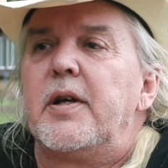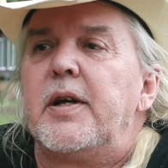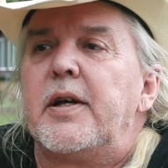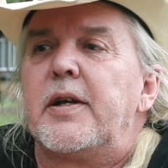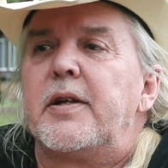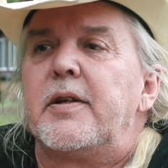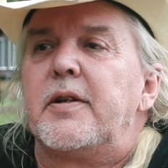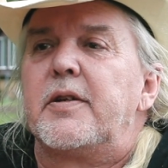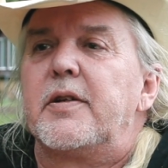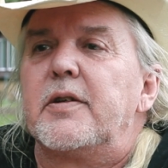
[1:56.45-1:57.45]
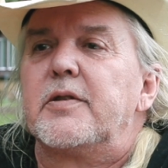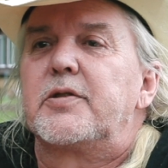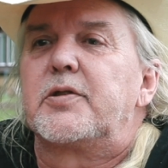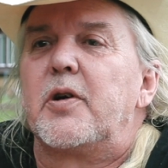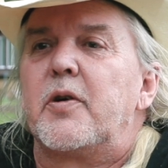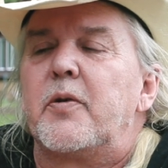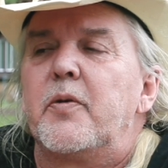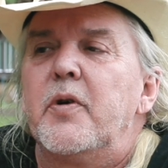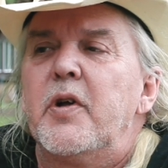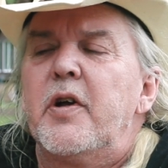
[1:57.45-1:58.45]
And so,